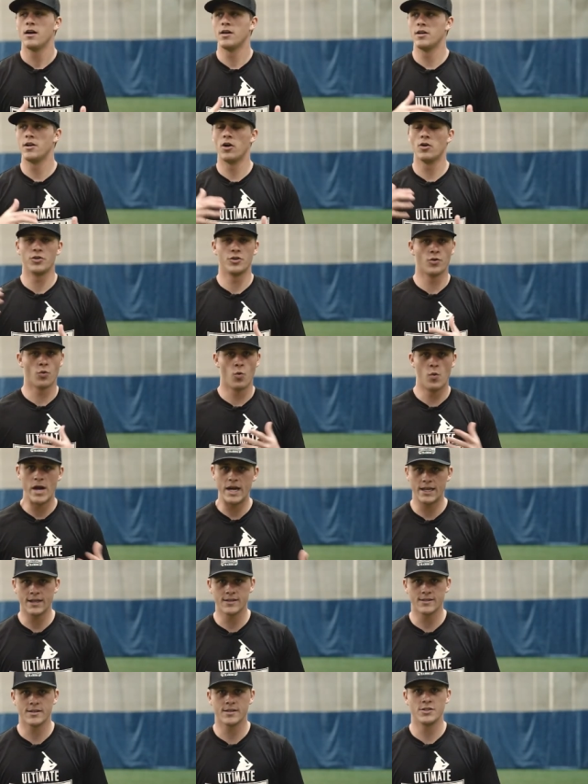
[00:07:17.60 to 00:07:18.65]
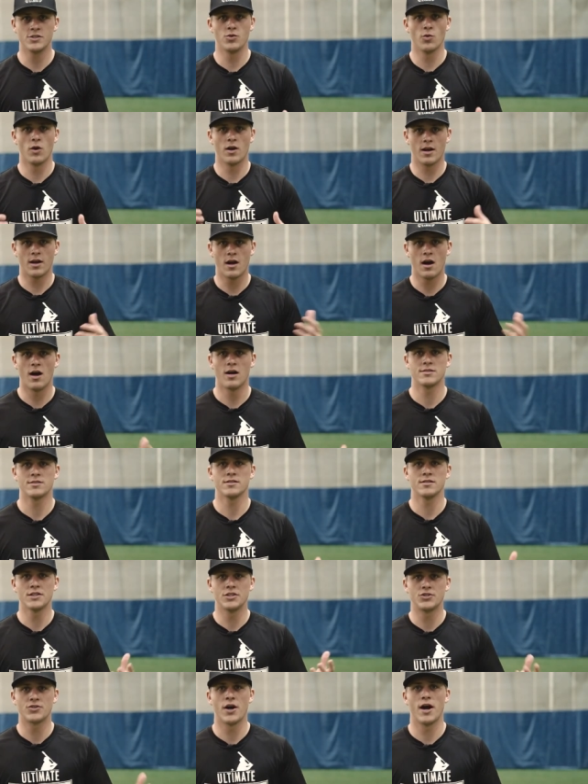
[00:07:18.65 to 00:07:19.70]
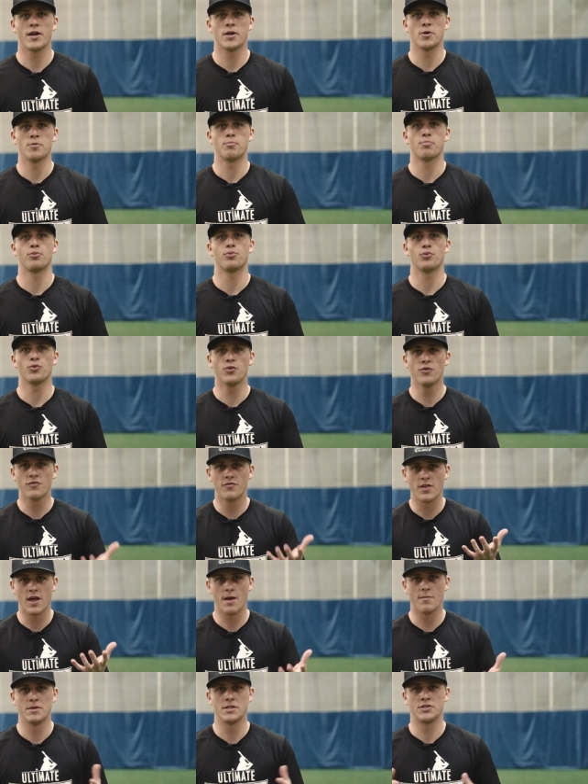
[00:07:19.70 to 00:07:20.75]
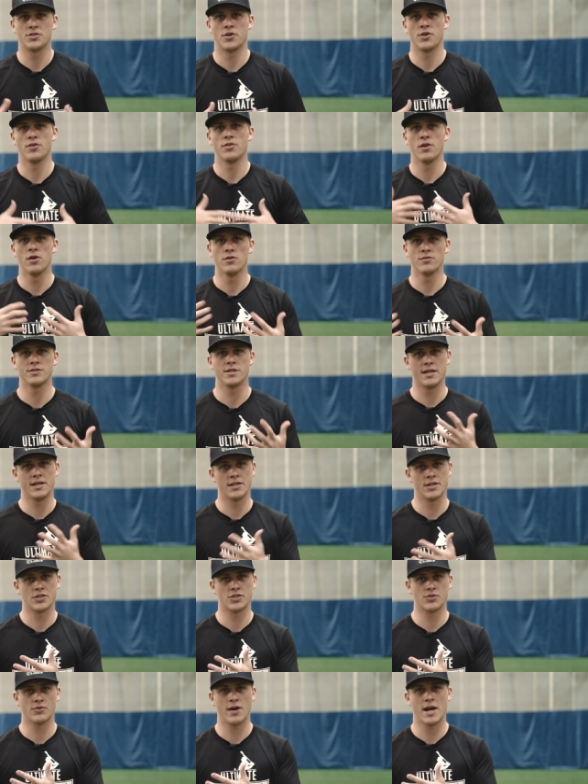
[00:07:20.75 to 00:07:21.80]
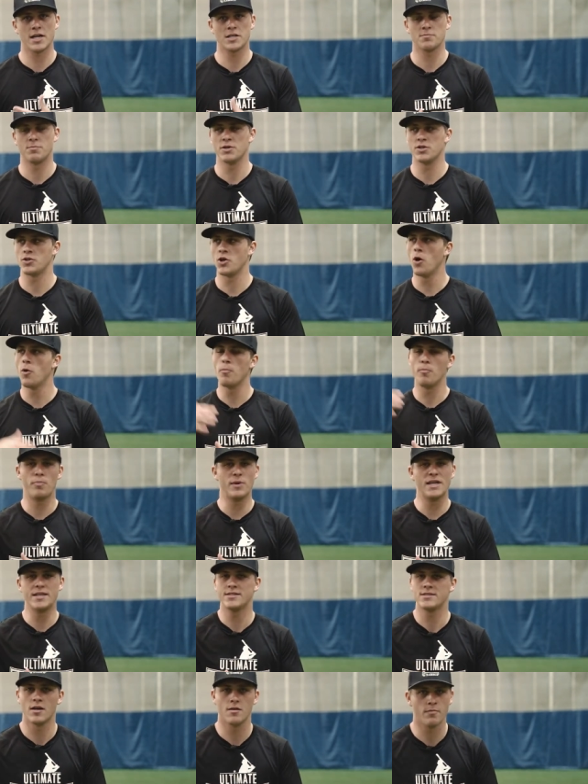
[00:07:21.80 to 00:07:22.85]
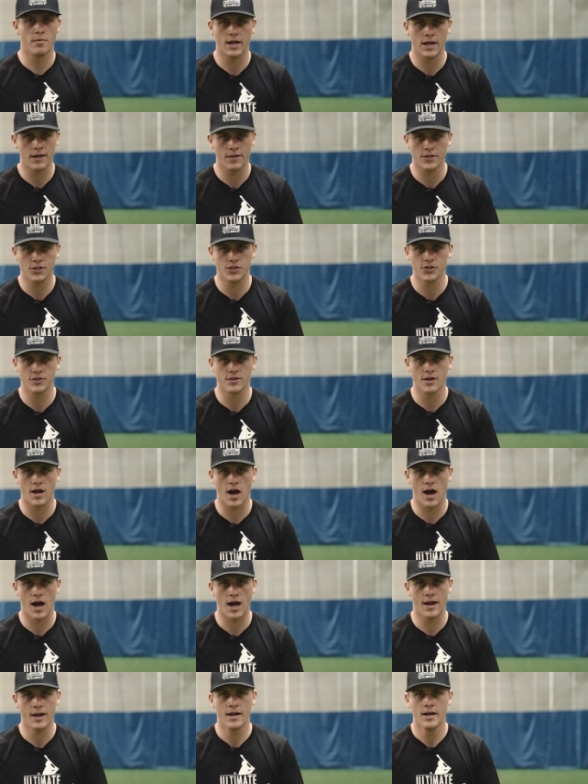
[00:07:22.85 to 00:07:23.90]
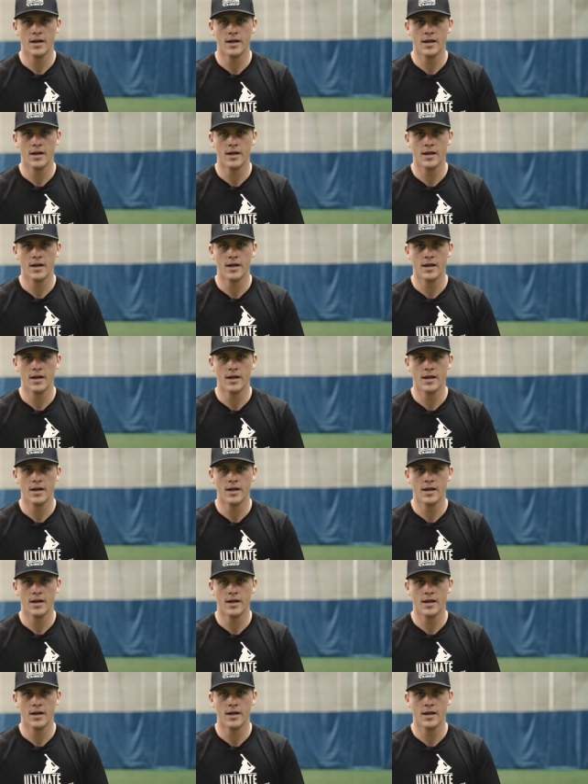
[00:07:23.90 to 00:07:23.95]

You know, your weaknesses, you want to constantly try to improve them and turn those into strengths, but don't be somebody that you're not.